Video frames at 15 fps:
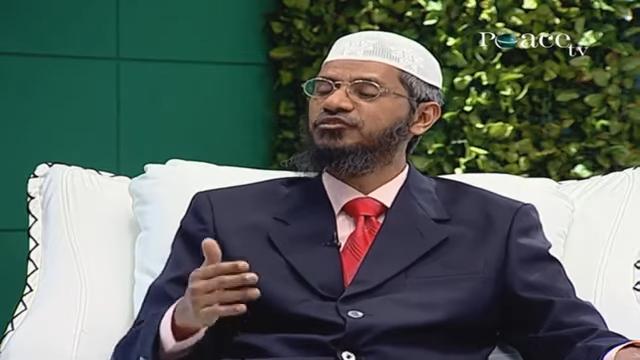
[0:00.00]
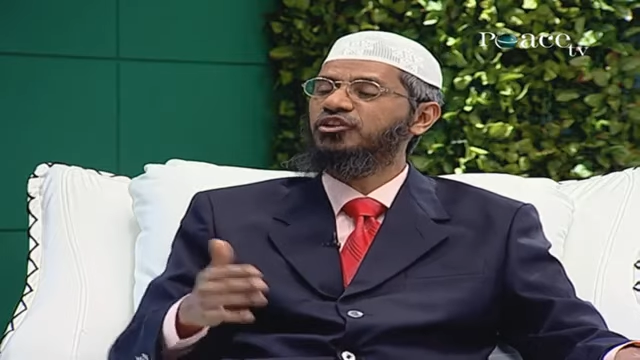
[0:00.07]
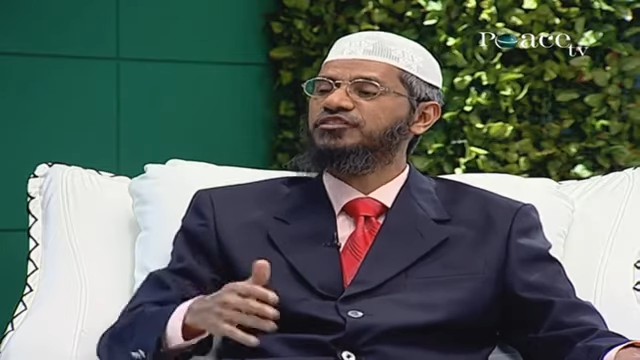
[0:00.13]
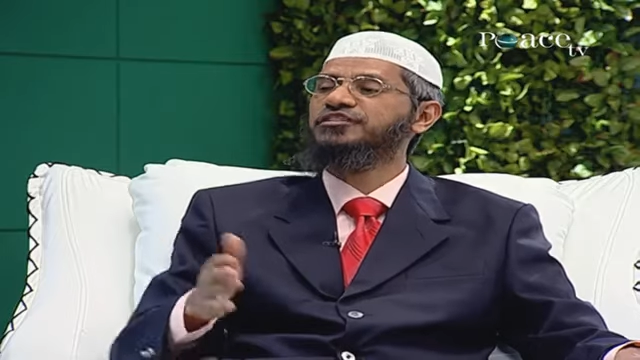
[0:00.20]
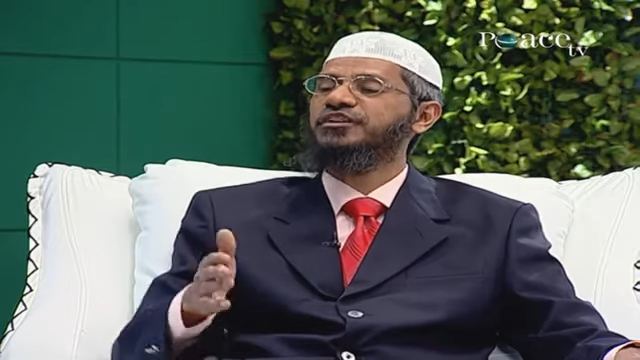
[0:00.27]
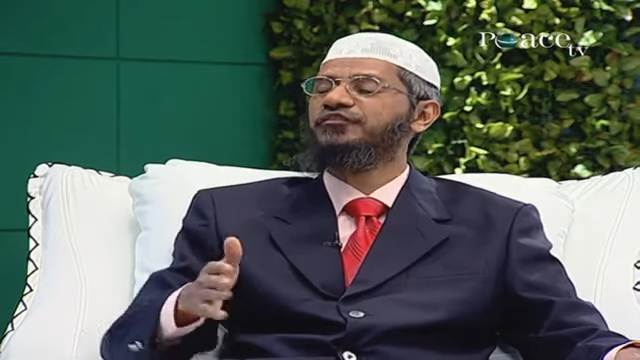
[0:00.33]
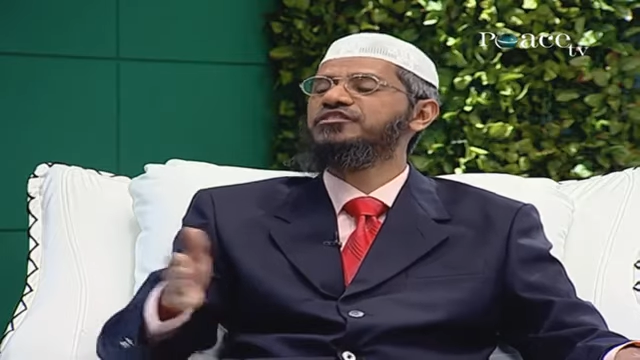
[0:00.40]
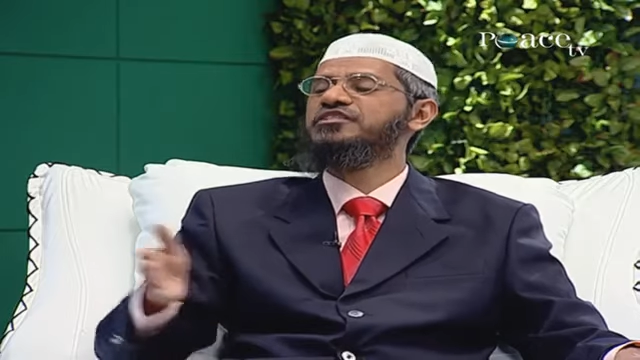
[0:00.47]
not
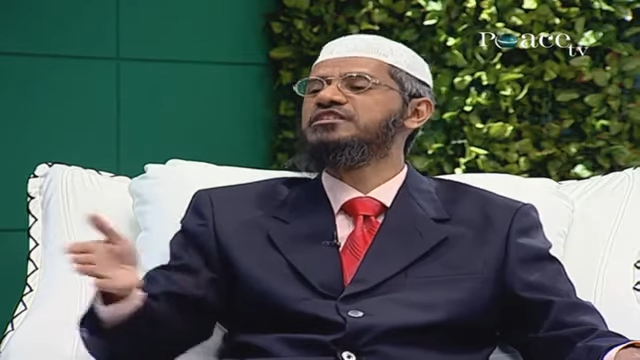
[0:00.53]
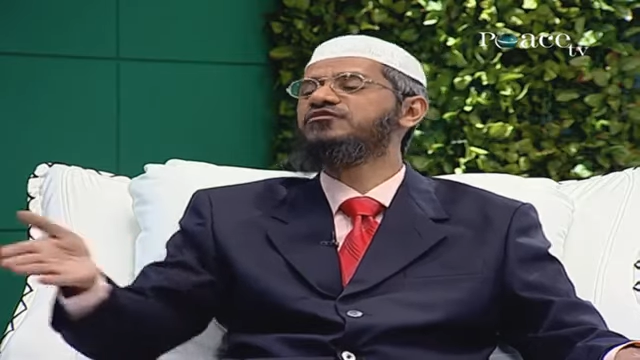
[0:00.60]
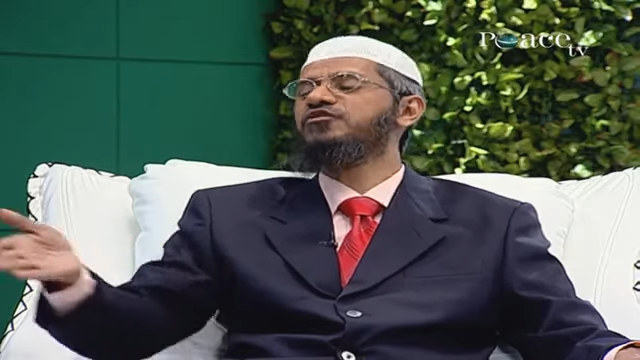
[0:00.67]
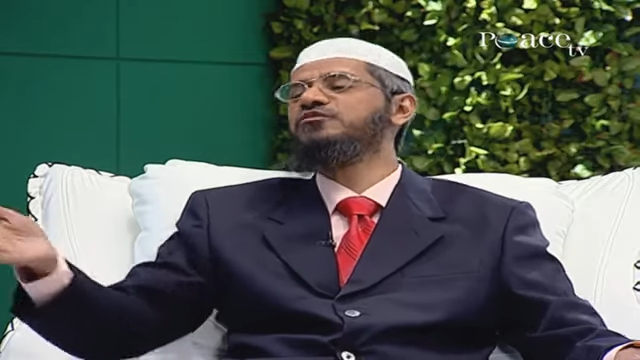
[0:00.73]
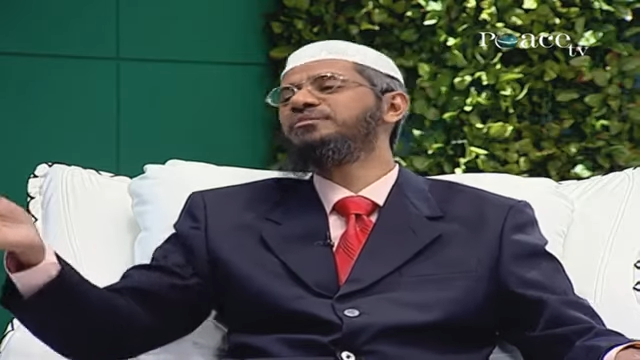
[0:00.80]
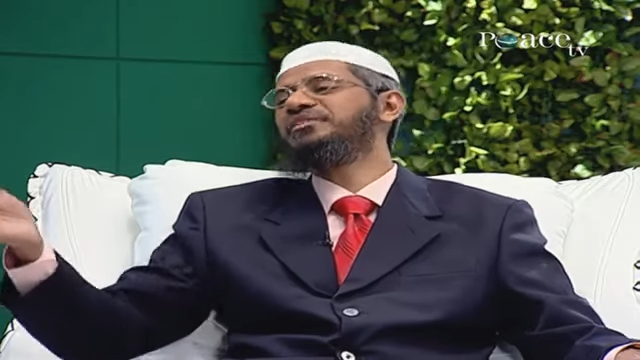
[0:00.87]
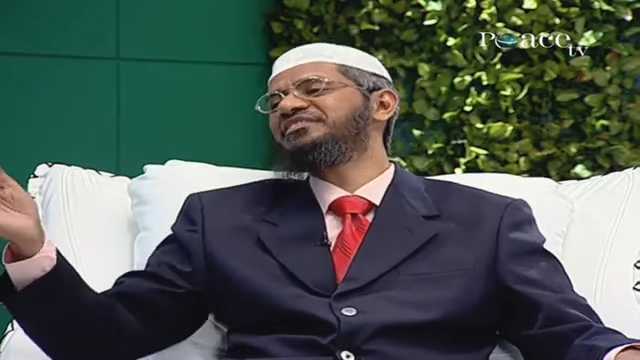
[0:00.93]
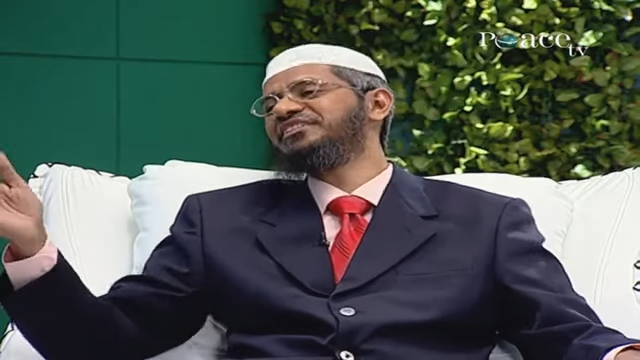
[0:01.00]
sufficient for
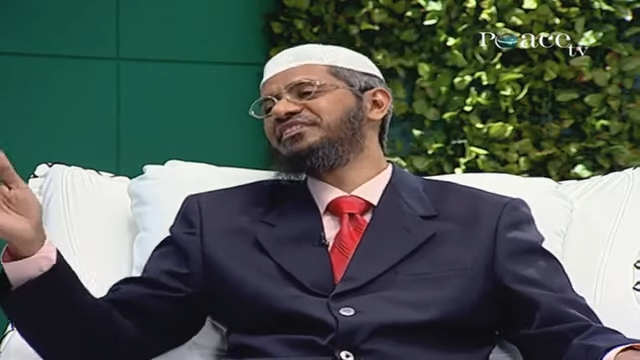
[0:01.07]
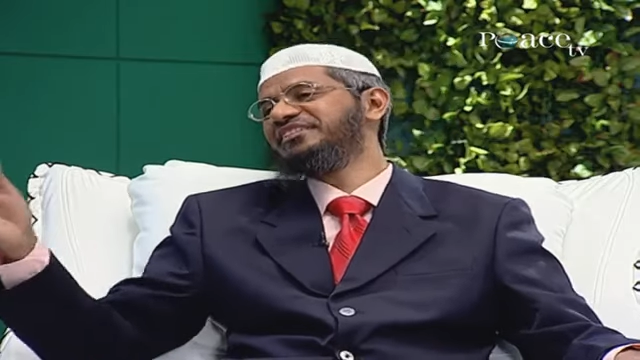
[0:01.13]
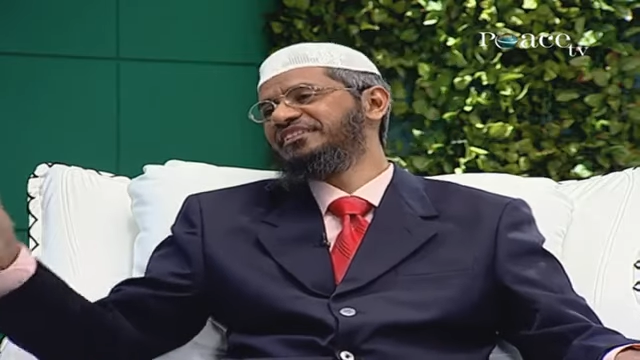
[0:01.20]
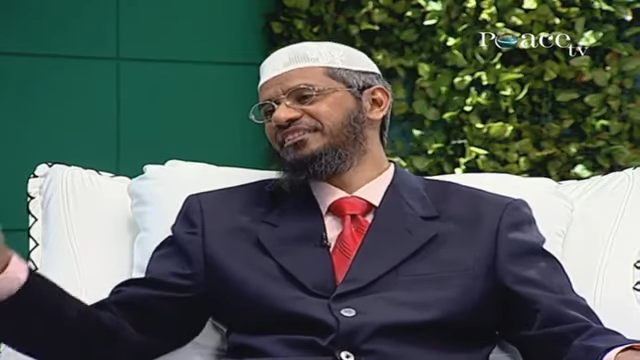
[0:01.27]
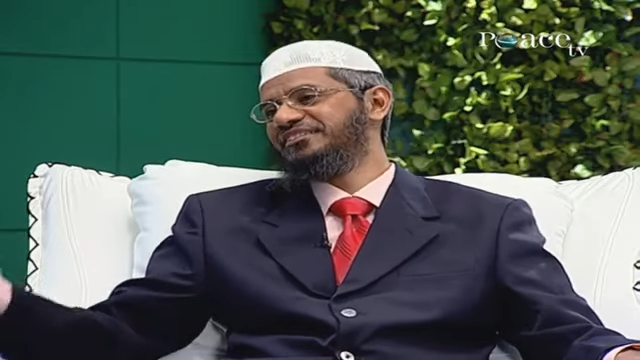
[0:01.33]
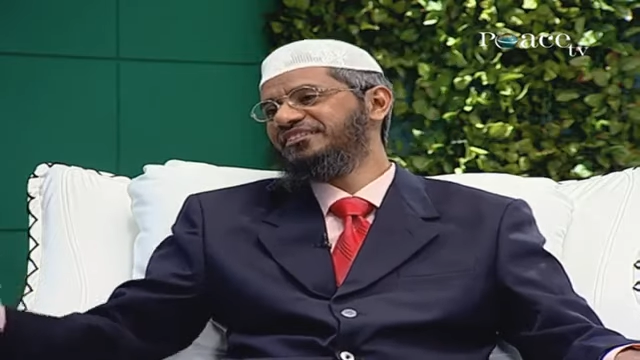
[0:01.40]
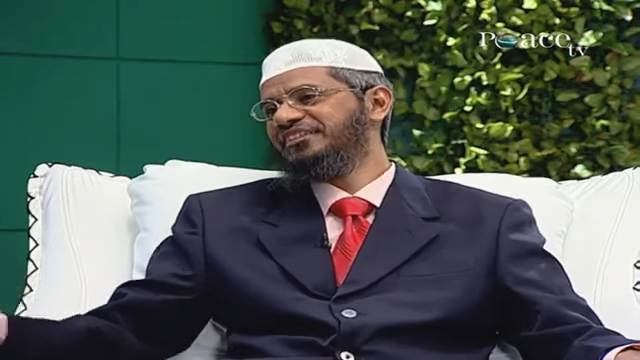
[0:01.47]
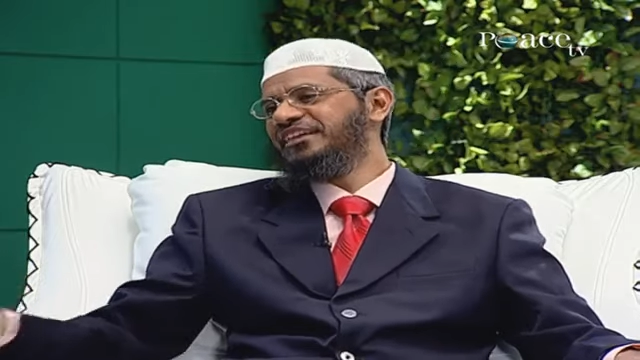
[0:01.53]
his basic
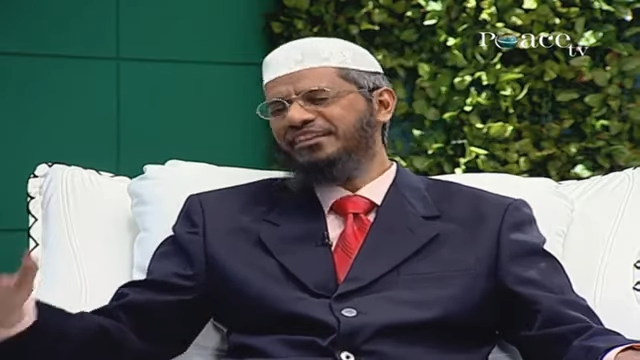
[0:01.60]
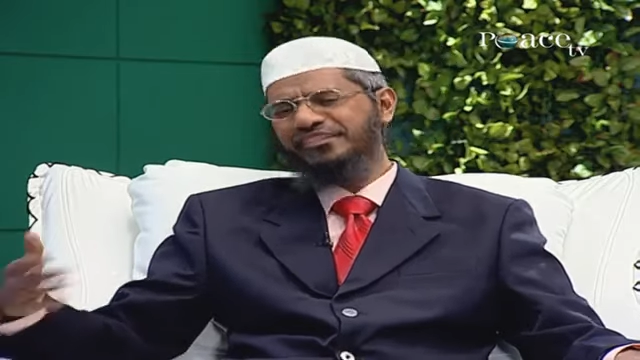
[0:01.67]
needs.